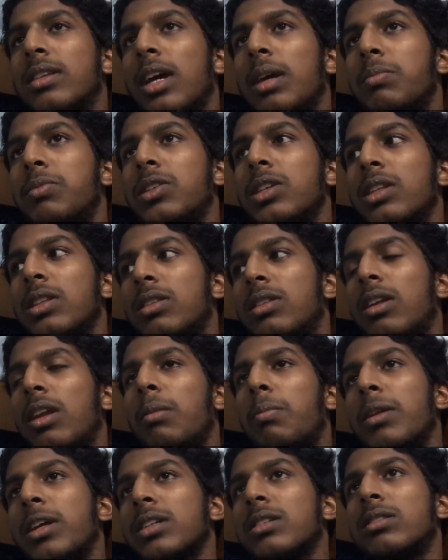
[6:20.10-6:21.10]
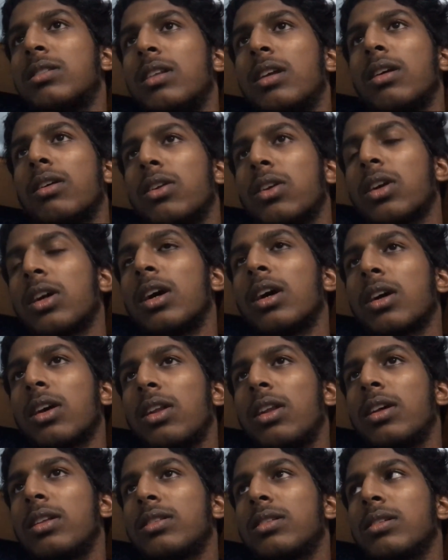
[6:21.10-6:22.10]
types in 3 plus 3 on a
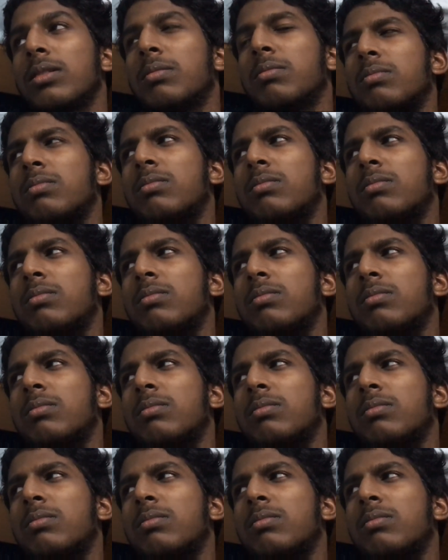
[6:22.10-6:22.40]
calculator.